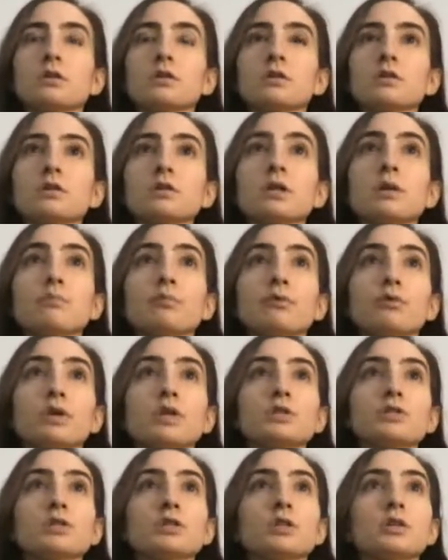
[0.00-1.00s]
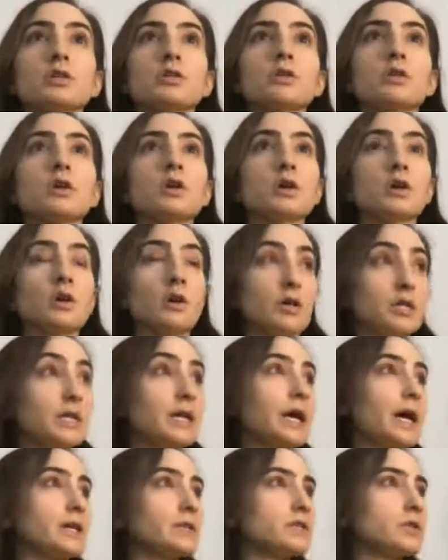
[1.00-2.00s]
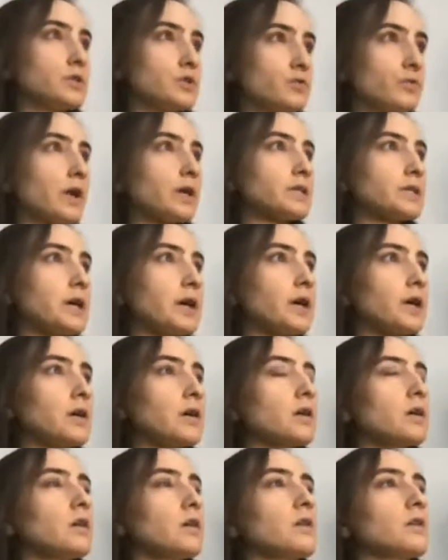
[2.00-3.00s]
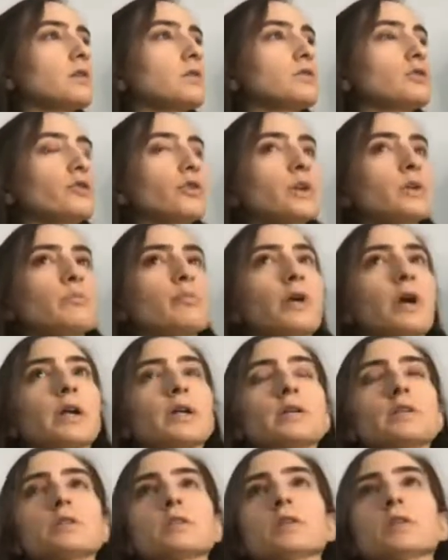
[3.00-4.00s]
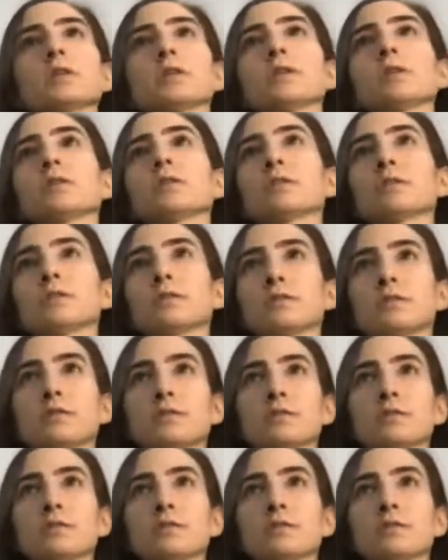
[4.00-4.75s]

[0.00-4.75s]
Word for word: a separation, a diastasis recti during pregnancy.